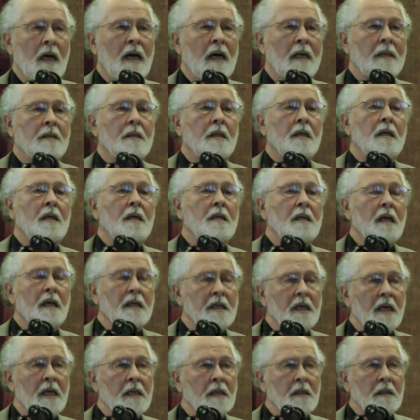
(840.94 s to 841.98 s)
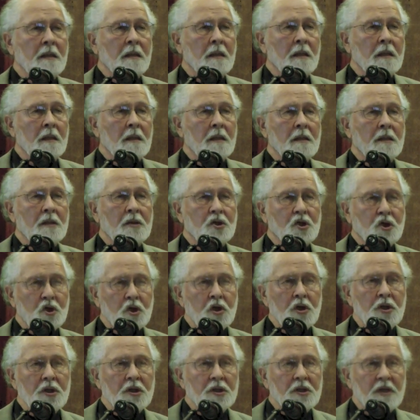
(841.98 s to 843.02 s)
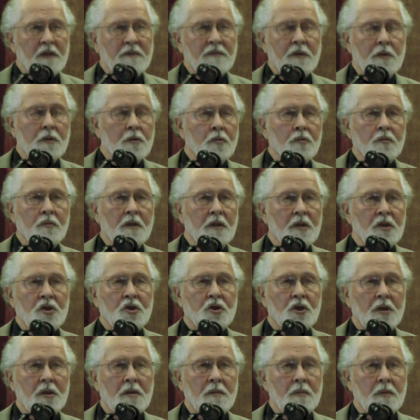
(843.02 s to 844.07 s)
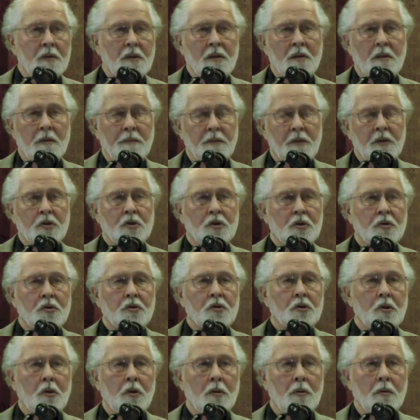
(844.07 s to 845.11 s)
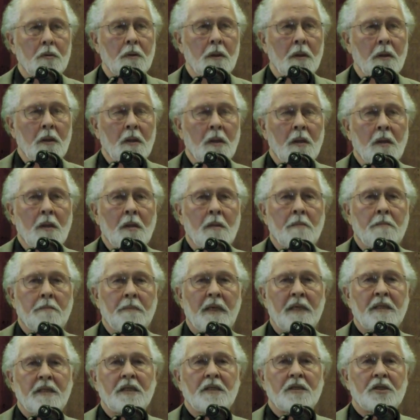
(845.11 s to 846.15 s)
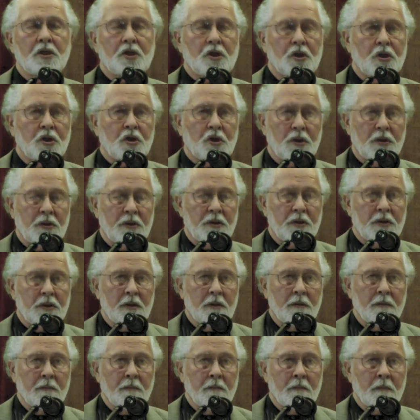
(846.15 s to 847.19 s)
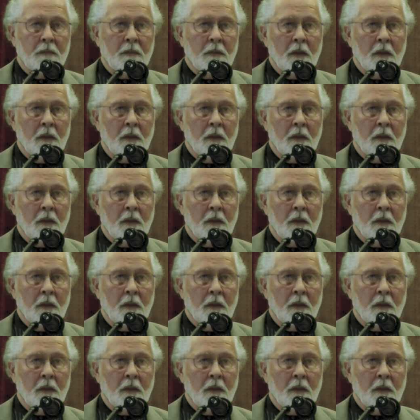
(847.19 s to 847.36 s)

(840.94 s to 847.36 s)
And again, the genius of the new religion within the Persian soul made the decisions.